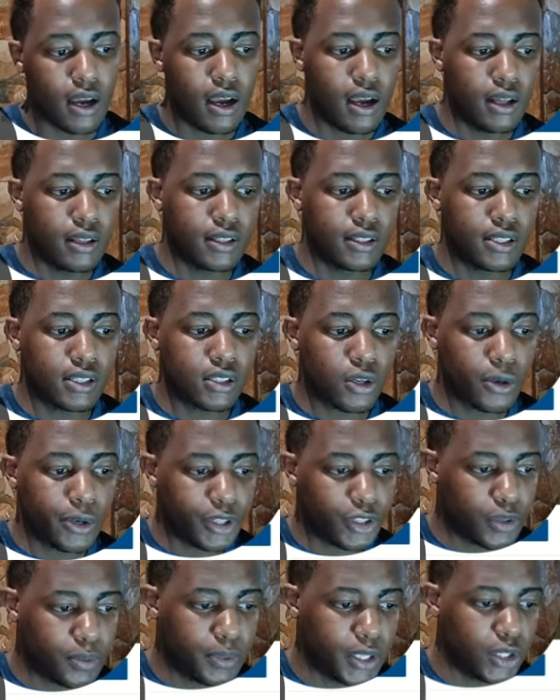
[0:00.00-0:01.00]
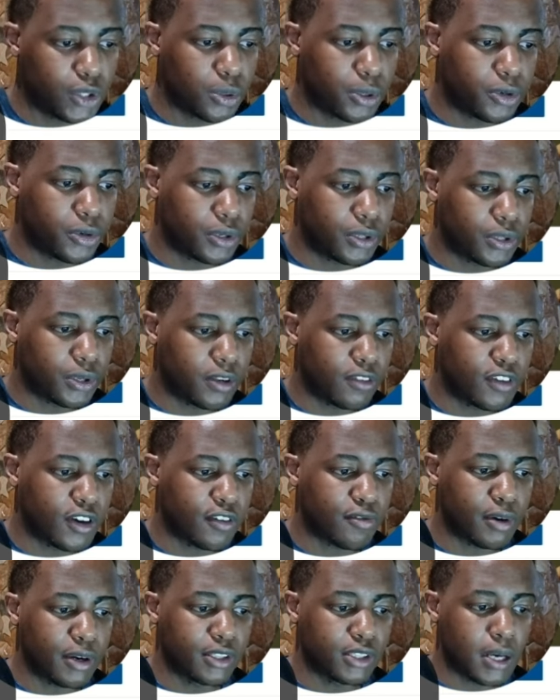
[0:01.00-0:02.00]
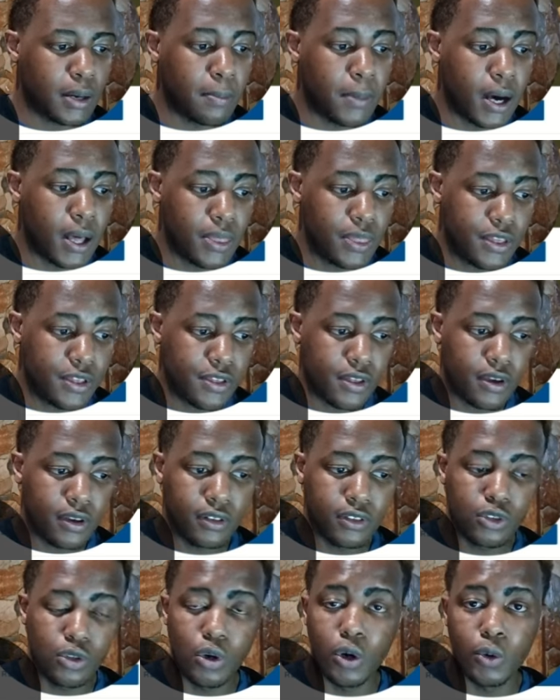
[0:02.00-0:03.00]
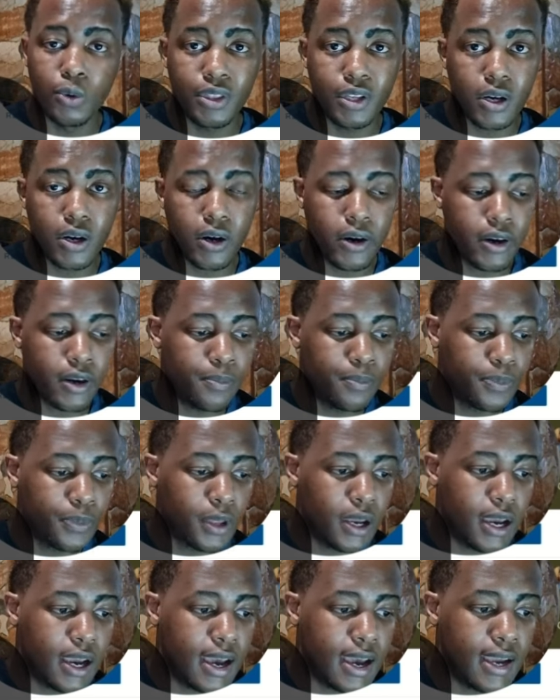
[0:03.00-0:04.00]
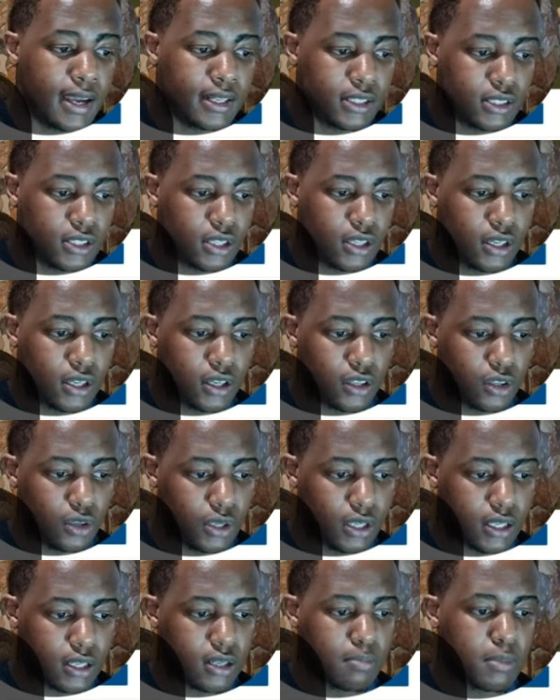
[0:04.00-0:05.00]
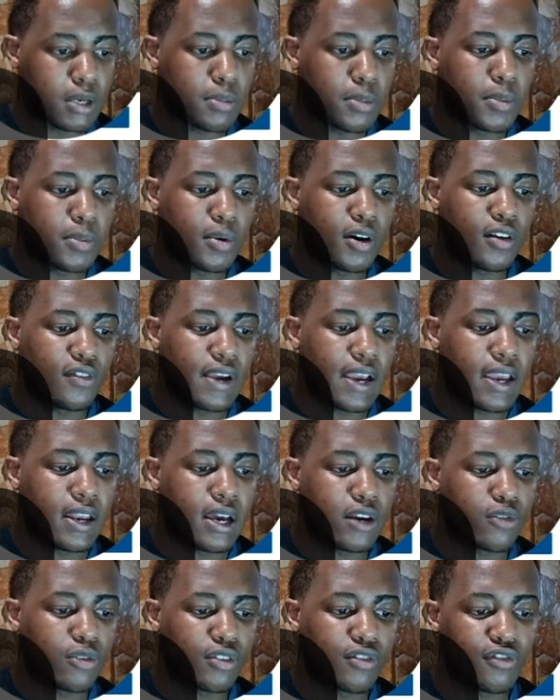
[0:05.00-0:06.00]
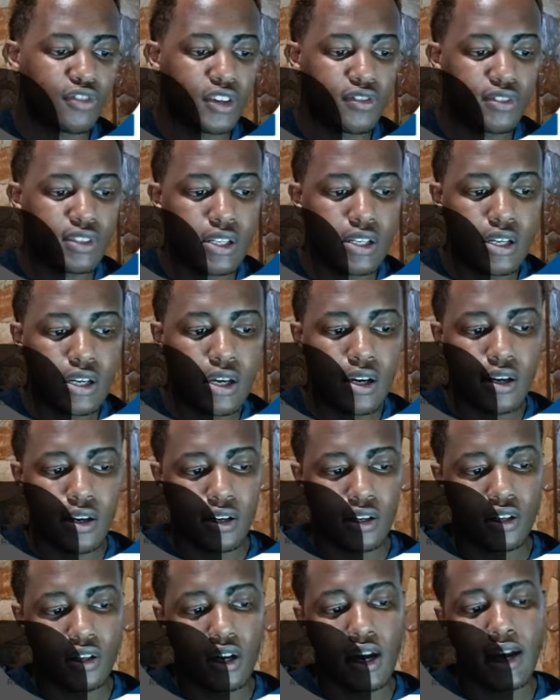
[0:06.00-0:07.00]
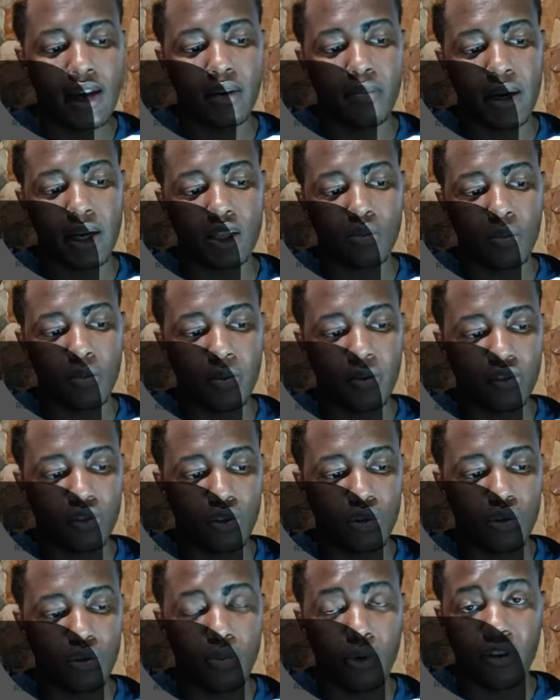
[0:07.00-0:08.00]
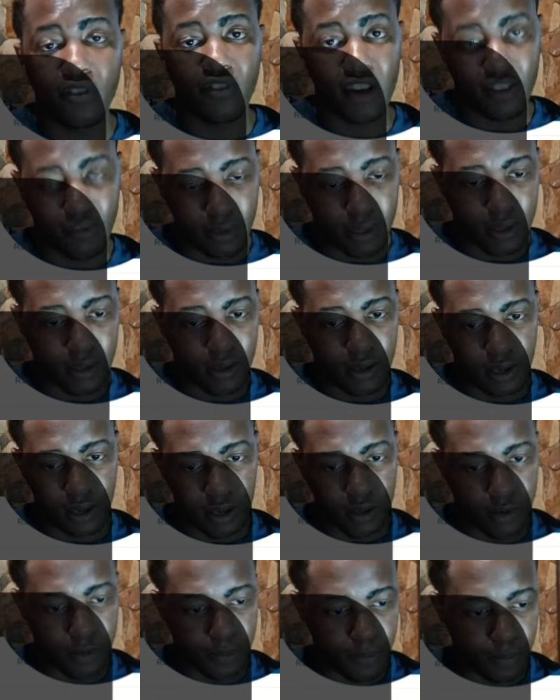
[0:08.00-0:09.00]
This is going to be 235 Rands a month to own the card, and you need a minimum of 850 and a maximum of 2.5 million a year.